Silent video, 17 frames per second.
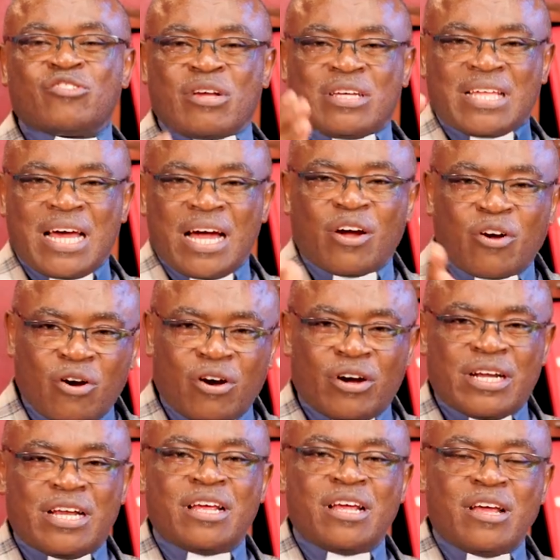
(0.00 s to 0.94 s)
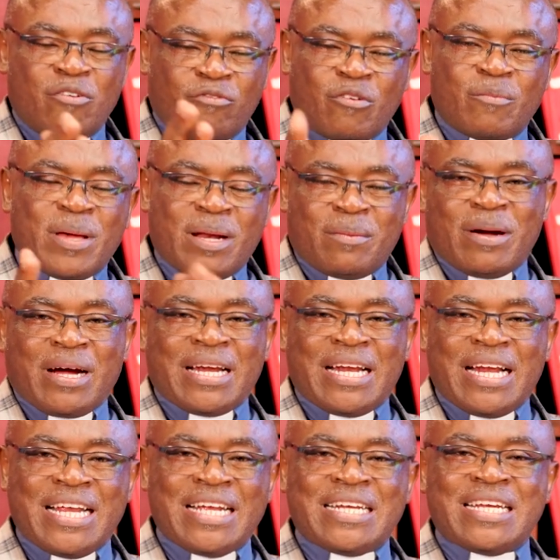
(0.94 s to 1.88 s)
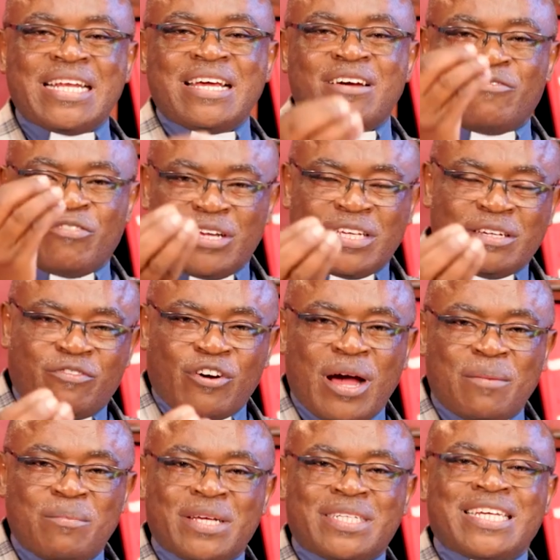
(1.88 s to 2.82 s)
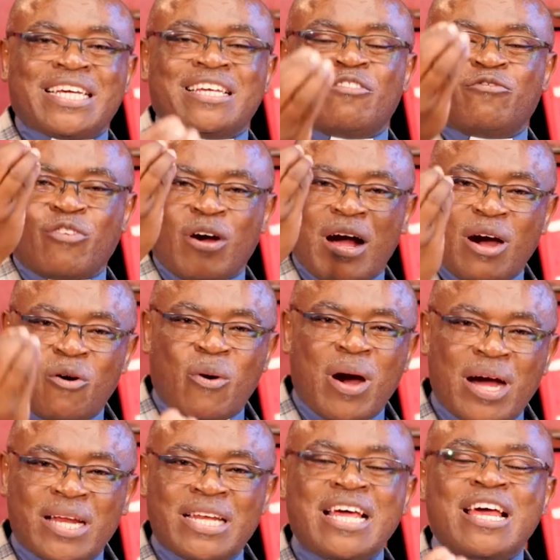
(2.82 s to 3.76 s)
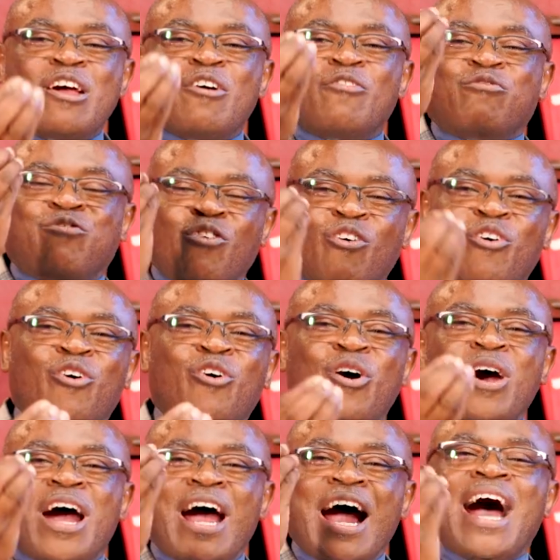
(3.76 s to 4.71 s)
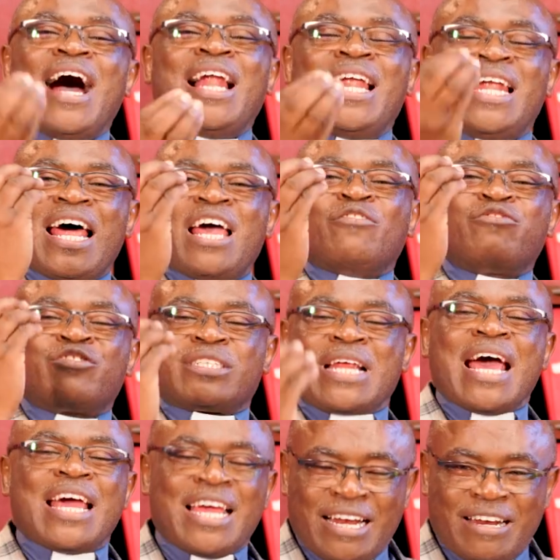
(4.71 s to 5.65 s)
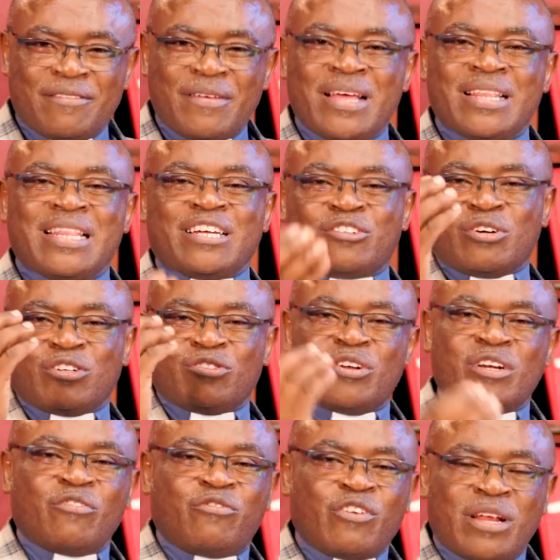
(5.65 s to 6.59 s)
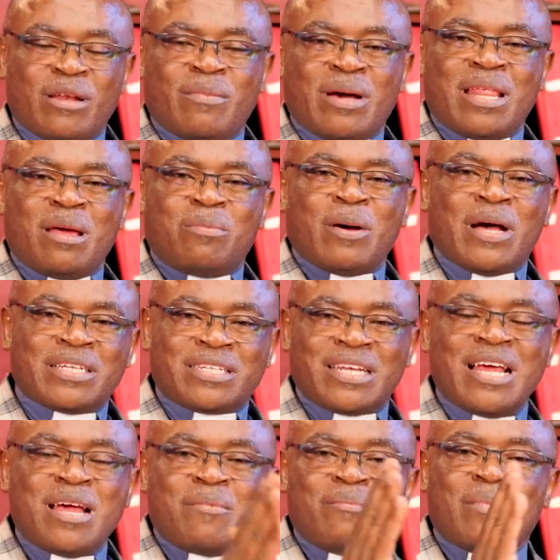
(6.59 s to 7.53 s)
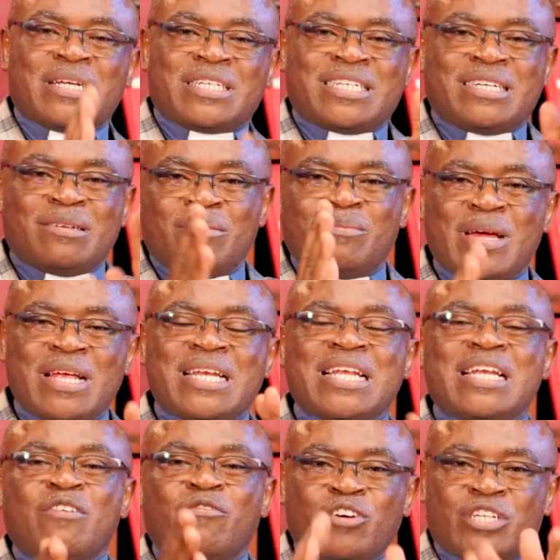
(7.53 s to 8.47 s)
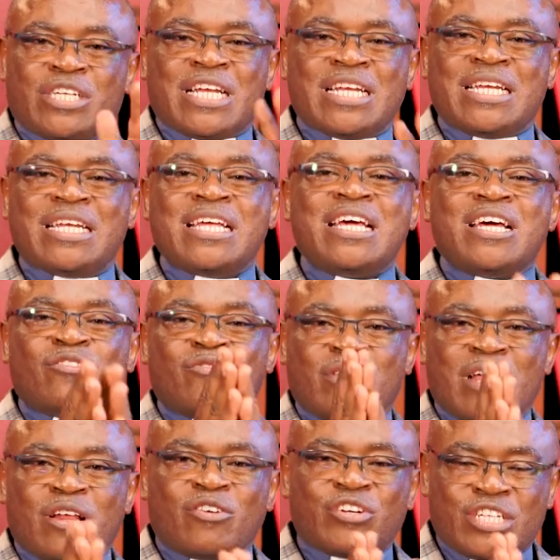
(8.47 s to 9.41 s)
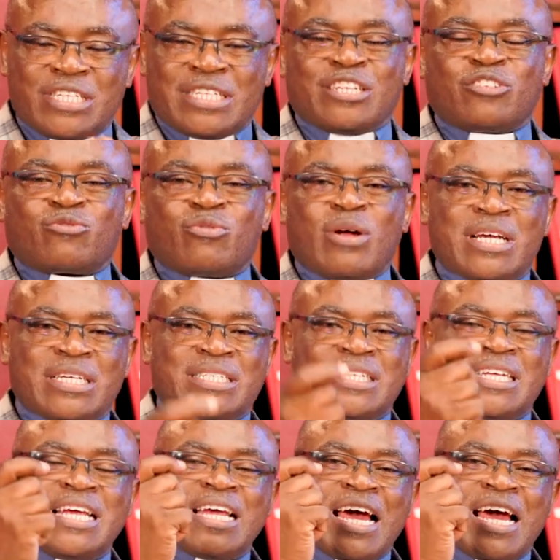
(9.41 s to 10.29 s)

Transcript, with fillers: So I thank God for Mary Magdalene, for her message, for her word, for her lifestyle, that she was not defined by the past, but she remained devoted to the Lord Jesus Christ.